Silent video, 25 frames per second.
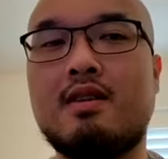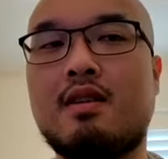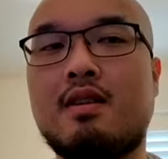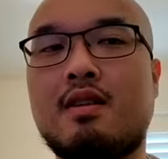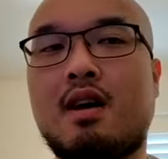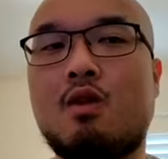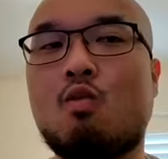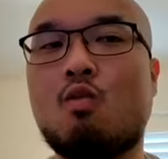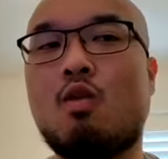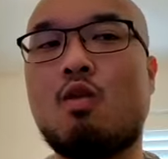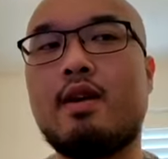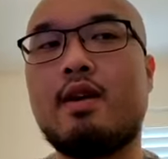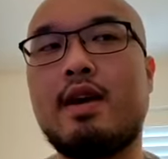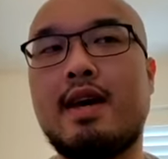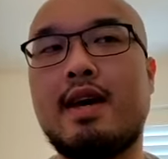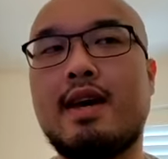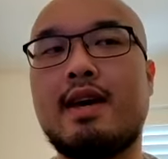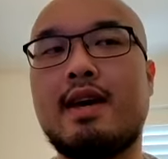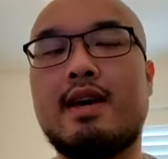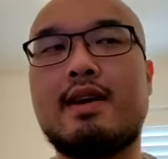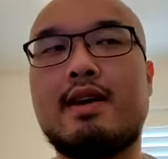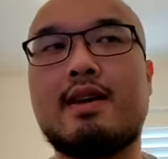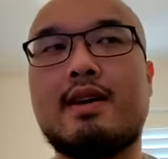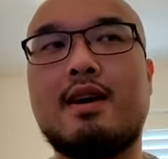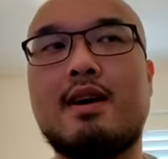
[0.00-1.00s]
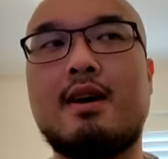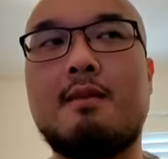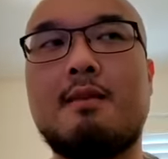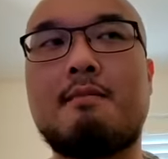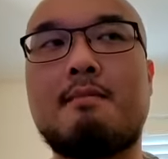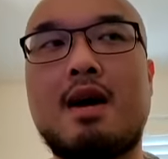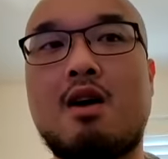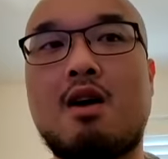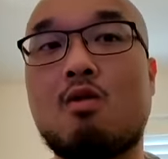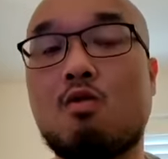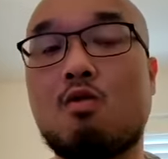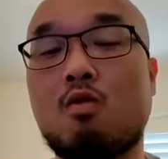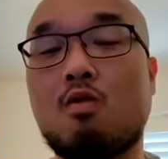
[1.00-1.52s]
On one hand,
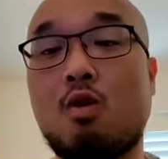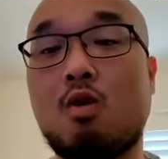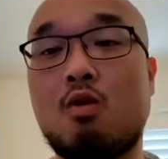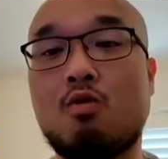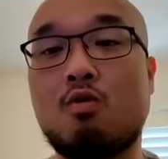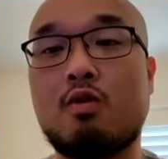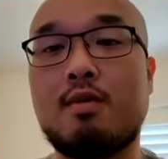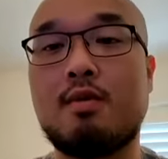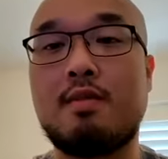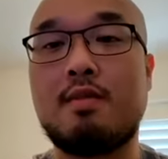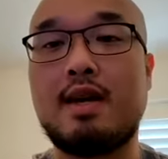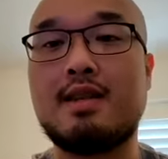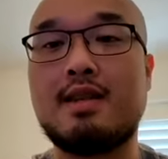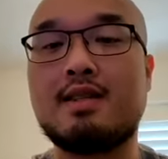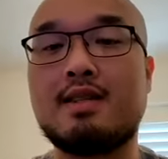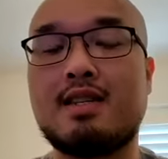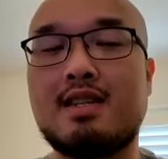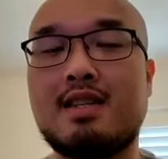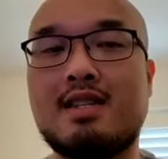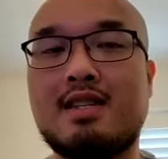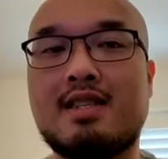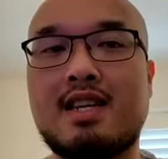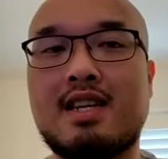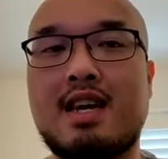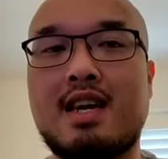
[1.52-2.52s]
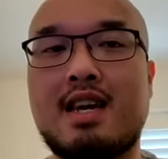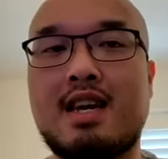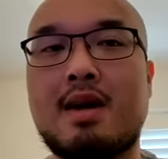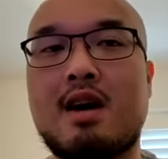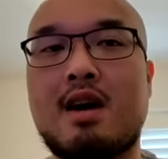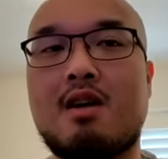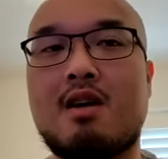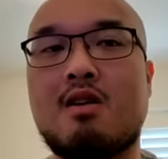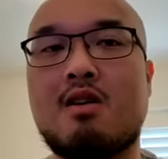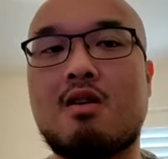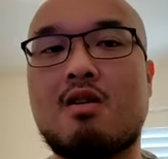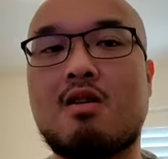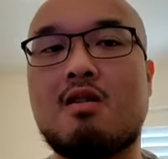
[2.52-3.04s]
our role remains the same.
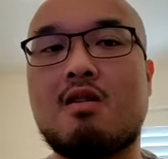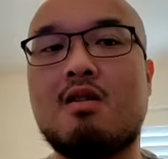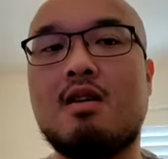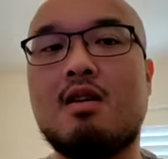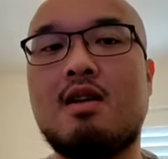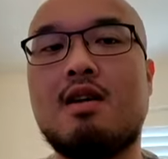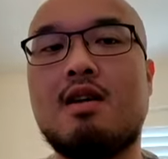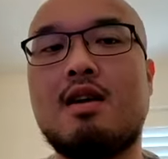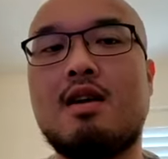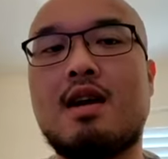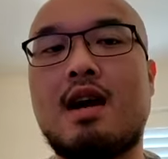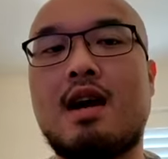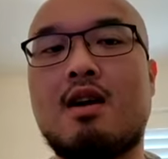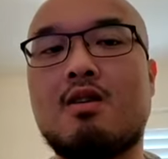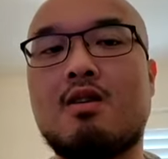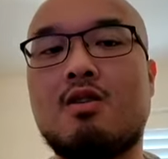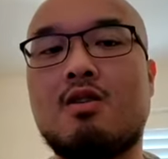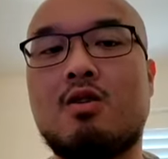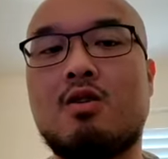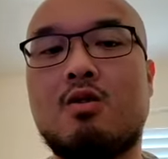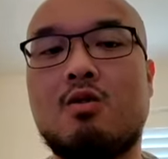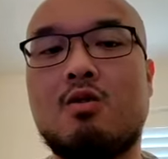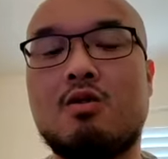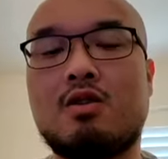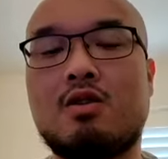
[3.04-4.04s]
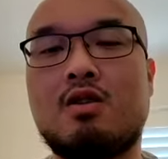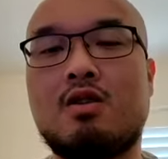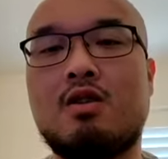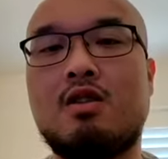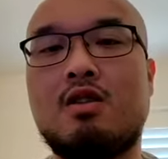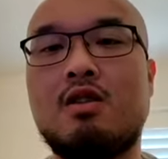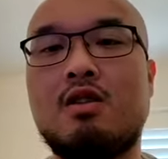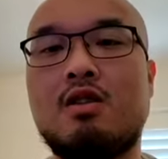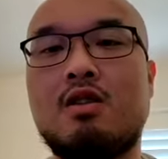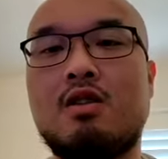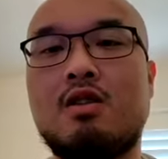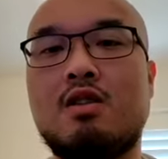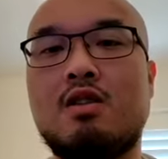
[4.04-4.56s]
Our goal is
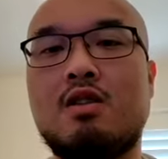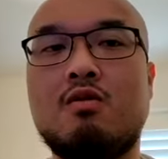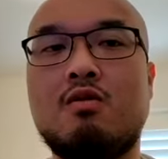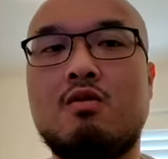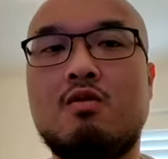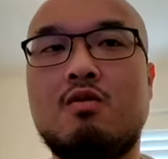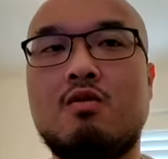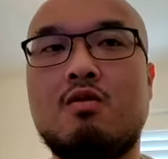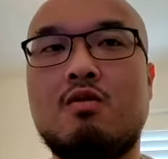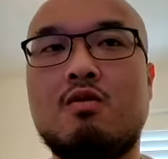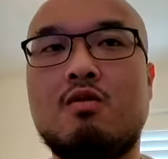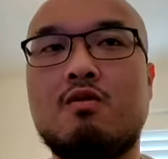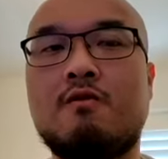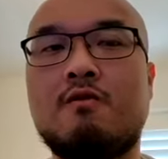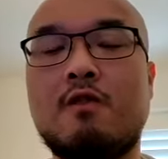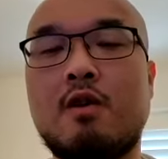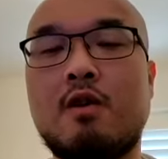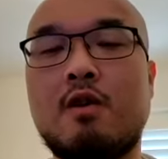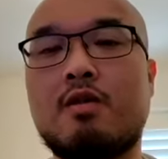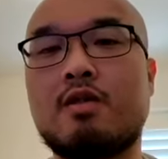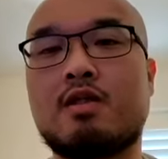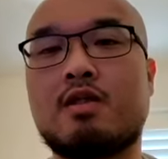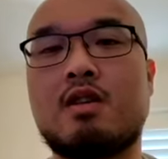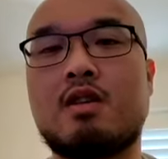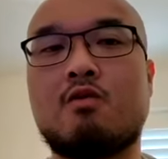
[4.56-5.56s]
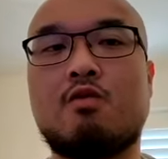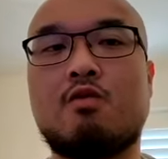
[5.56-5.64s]
to focus on